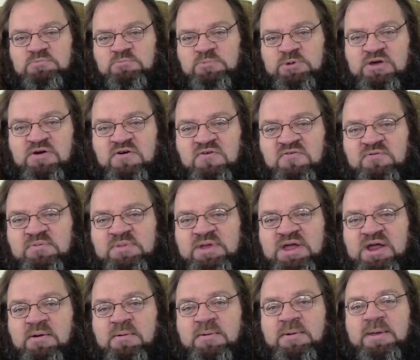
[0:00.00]
we go from
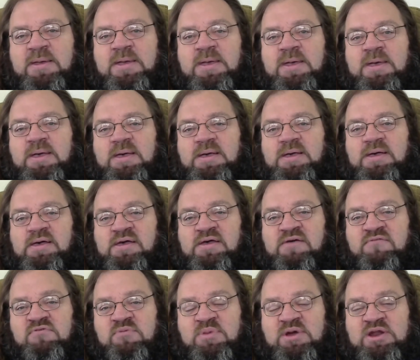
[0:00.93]
there. Uh,
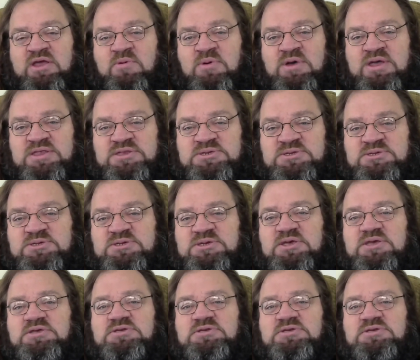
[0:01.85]
everybody wins.